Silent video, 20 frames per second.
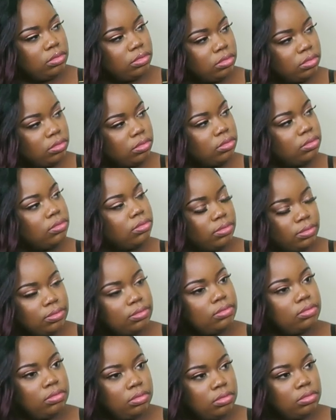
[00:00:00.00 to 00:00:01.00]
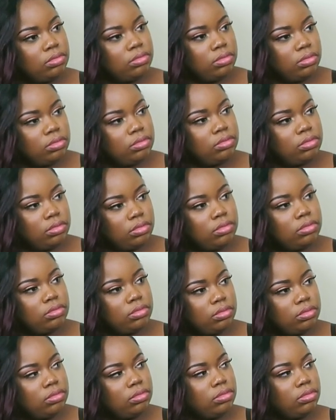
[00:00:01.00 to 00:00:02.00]

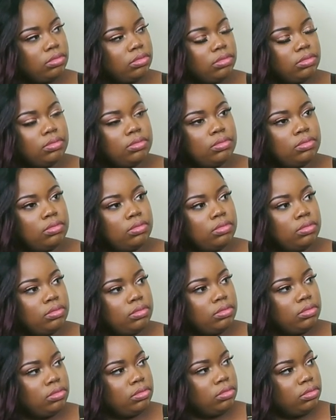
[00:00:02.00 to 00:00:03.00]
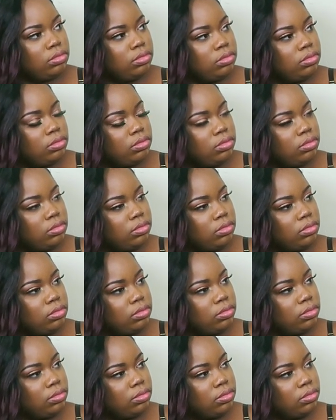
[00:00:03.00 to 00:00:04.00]

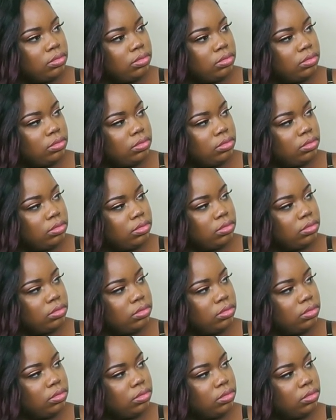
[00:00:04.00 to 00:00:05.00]
No words are spoken by the person on screen.